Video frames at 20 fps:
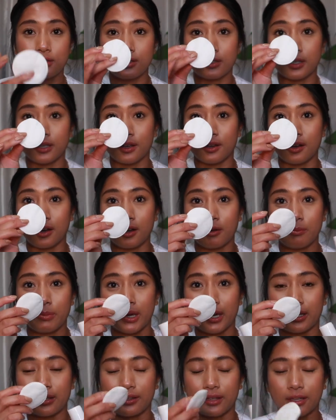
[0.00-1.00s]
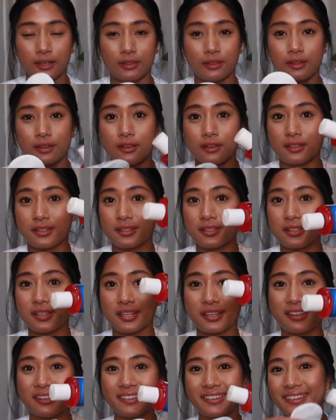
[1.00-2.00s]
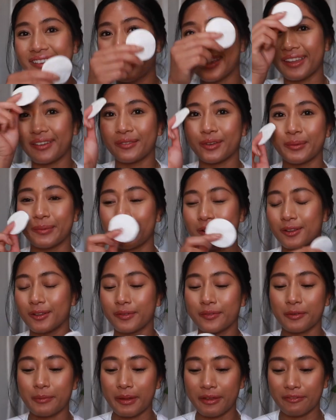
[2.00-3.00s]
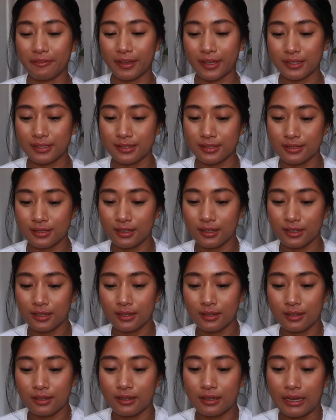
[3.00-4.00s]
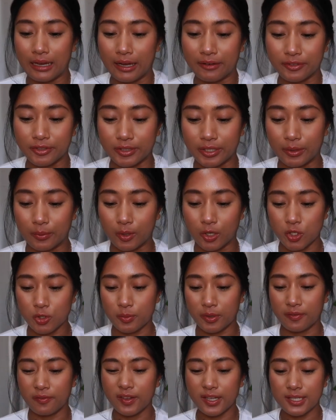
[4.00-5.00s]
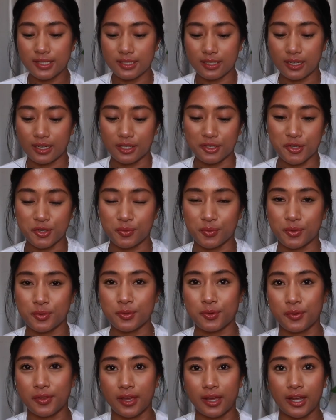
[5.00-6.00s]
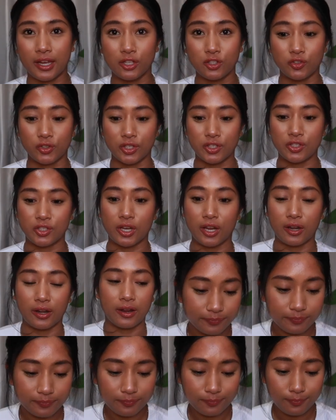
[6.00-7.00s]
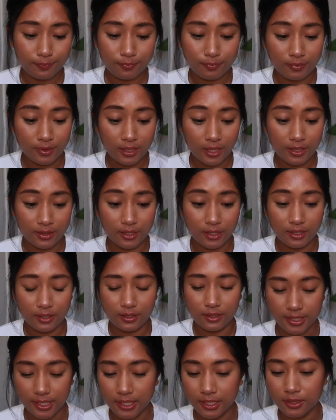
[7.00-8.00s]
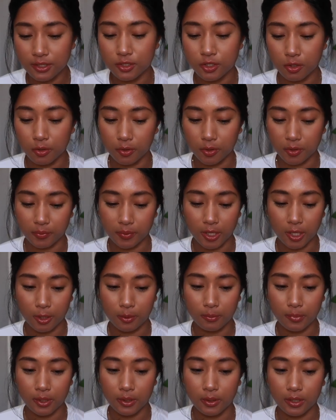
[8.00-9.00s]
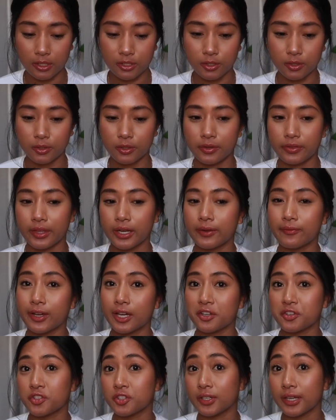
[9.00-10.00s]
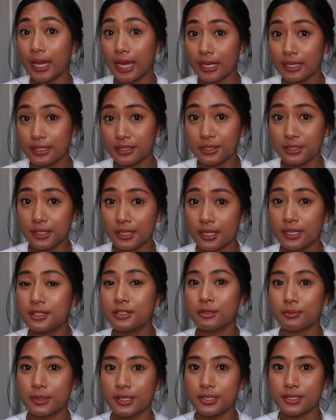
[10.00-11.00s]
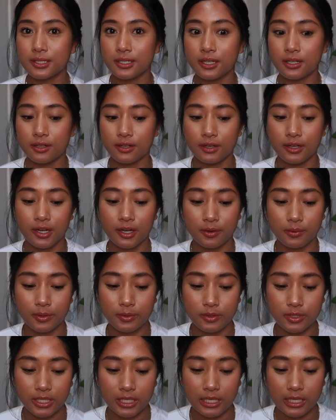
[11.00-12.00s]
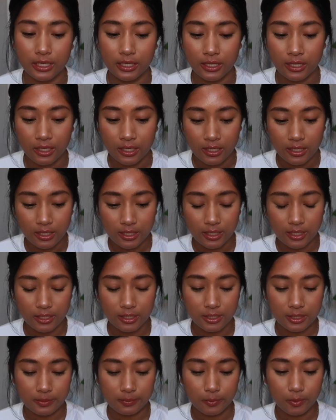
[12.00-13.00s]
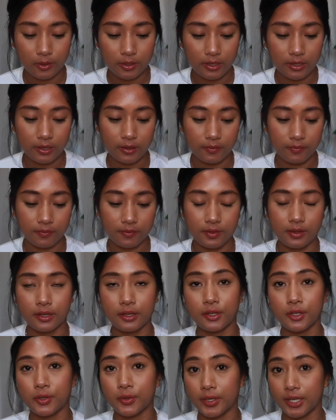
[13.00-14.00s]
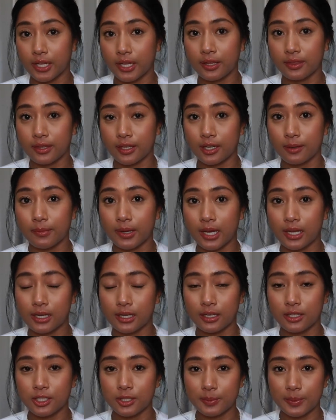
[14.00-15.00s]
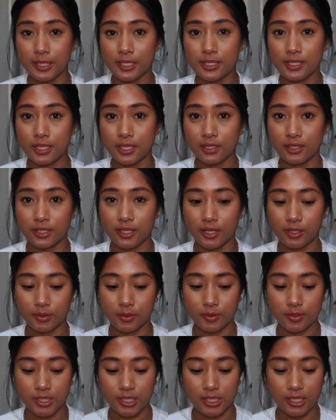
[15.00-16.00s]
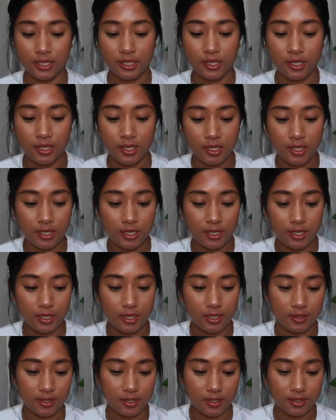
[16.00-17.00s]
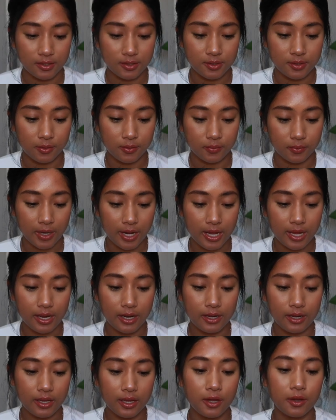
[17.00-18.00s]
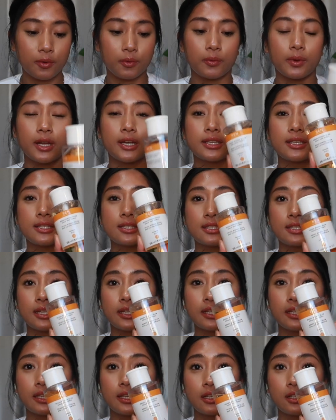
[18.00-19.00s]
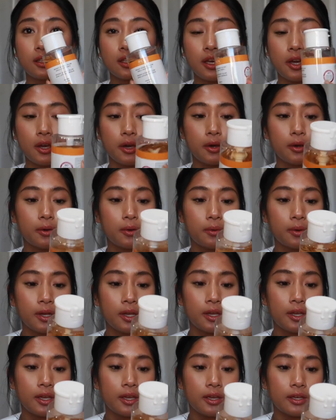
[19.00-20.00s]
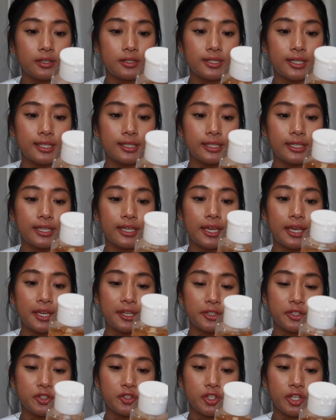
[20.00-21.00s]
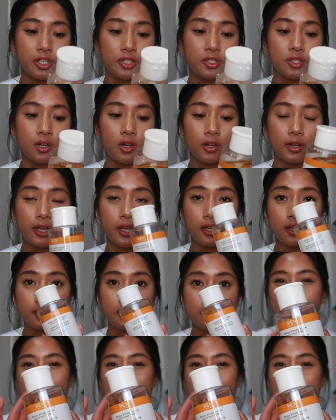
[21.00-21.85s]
take a cotton pad like this and rub it all over my face after I wash my face to kind of just restore that hydration. And then staying in the toner realm, a toner that I've actually added into my skincare routine. It's more of the ingredient that I'm adding into my skincare routine. This Ren Ready Steady Glow Daily AHA Tonic.